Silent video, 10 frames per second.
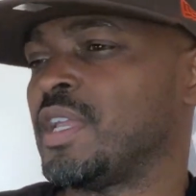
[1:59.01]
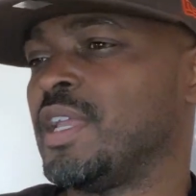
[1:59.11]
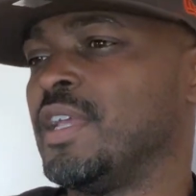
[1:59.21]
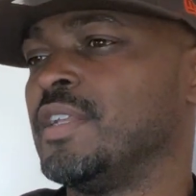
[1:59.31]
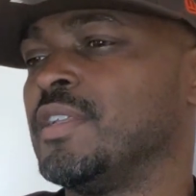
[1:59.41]

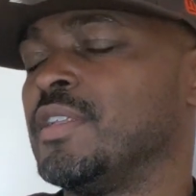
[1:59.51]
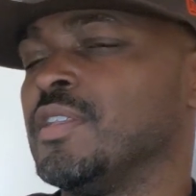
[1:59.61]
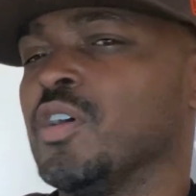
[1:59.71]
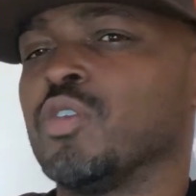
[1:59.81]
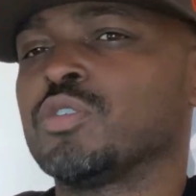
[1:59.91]
And
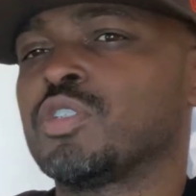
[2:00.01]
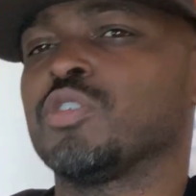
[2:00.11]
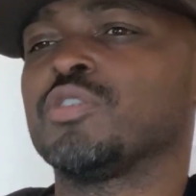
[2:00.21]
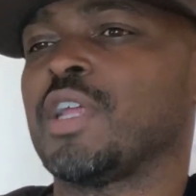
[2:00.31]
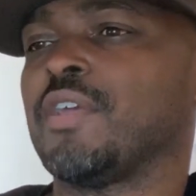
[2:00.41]
those
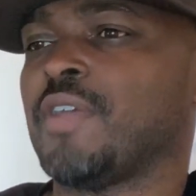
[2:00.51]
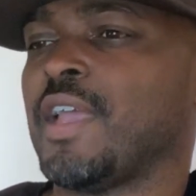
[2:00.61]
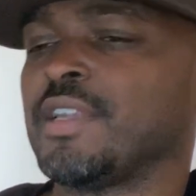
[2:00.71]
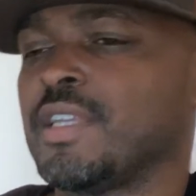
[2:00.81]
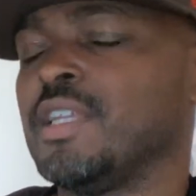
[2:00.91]
children have
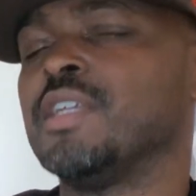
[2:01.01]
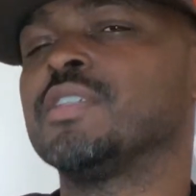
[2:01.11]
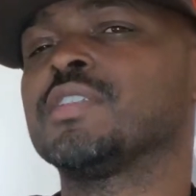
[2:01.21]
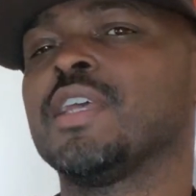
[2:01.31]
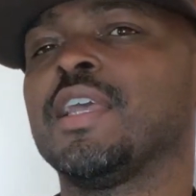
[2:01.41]
had kids,